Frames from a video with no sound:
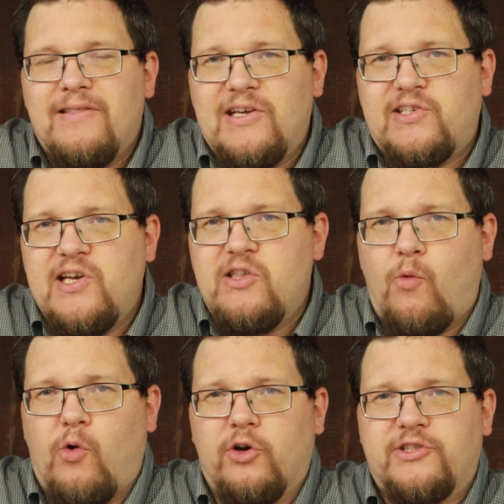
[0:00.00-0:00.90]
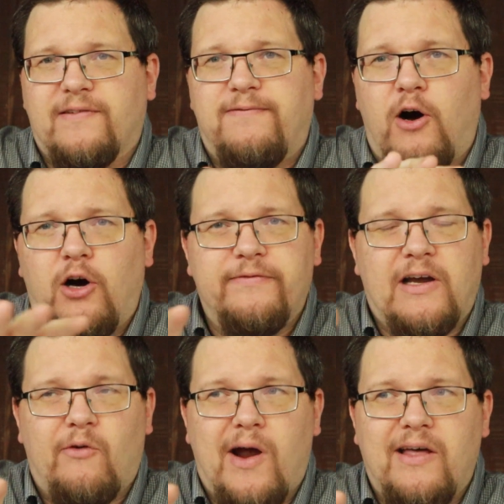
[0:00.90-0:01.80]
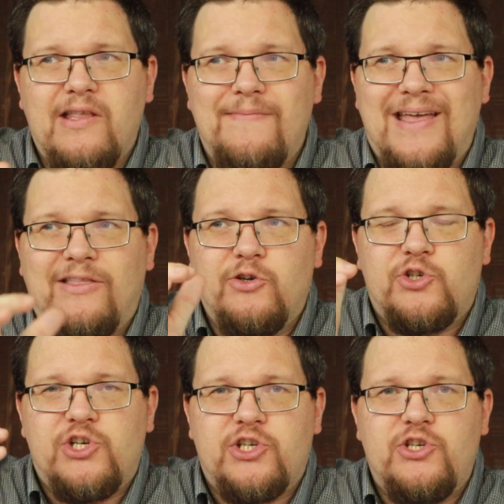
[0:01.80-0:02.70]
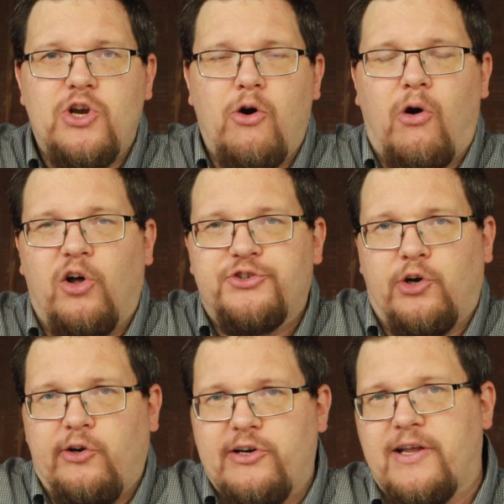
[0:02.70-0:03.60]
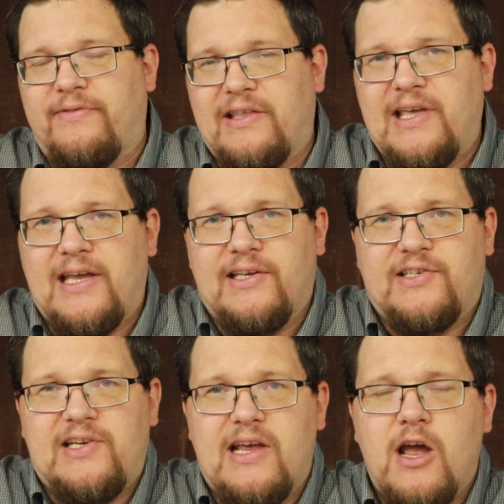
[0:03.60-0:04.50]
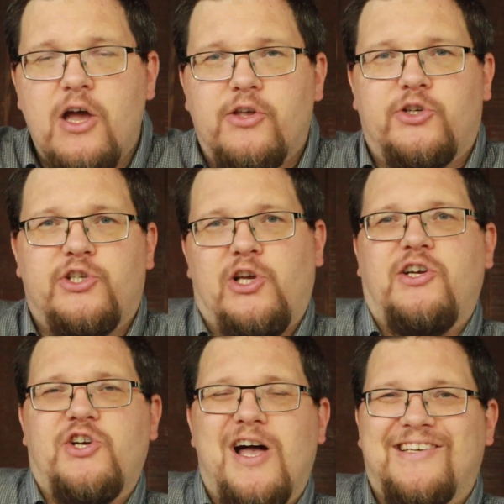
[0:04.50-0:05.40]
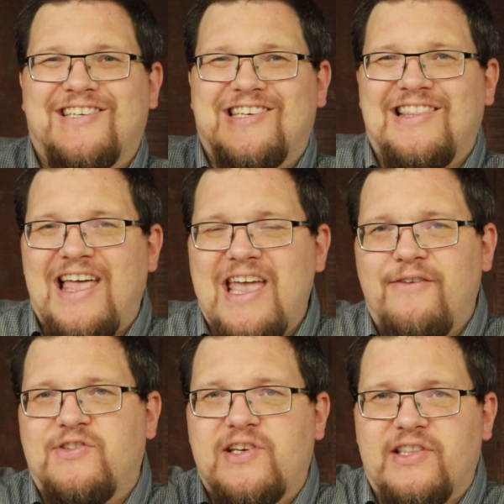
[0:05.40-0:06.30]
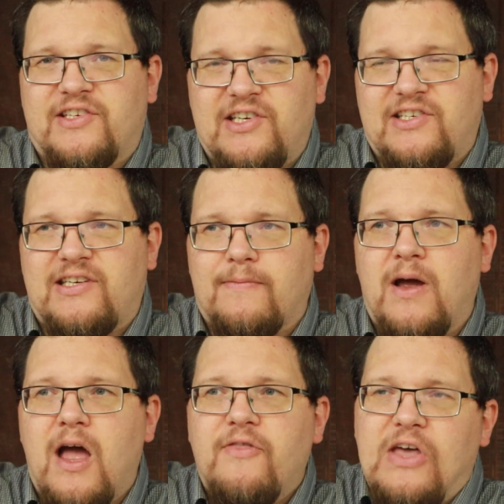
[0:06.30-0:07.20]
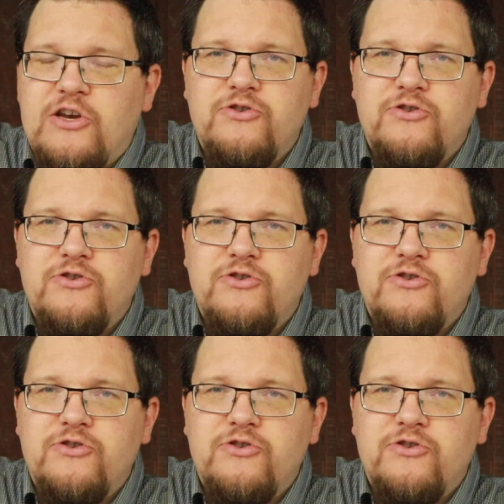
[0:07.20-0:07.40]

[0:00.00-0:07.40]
They see the world devolving around them, and there's just no alternative that they can see. They're such slaves to the system, they